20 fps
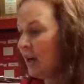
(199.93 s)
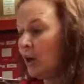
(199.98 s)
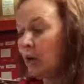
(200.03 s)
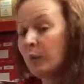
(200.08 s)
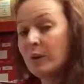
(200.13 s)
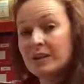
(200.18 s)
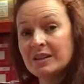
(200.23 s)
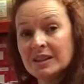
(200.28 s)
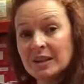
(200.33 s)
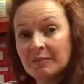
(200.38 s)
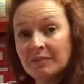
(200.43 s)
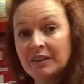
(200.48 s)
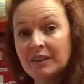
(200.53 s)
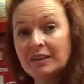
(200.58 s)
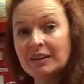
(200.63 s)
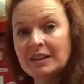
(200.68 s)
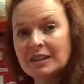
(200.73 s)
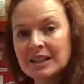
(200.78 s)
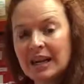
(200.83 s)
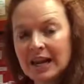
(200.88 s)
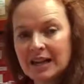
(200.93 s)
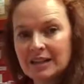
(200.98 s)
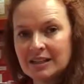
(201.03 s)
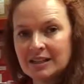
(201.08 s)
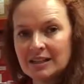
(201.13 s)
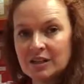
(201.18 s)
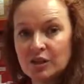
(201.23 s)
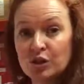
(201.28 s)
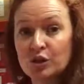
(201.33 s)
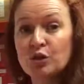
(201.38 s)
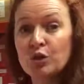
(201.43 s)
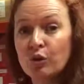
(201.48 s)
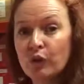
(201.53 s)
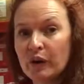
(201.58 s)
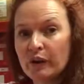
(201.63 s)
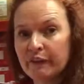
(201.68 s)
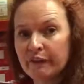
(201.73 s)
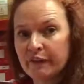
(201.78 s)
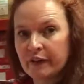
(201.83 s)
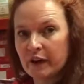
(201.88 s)
with something that takes the
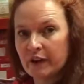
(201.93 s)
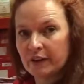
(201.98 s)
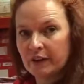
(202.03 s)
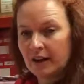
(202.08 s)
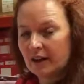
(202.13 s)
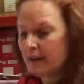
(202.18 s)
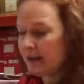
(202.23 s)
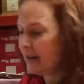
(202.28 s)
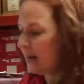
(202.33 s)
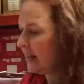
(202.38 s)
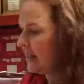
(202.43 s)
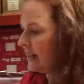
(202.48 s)
story further,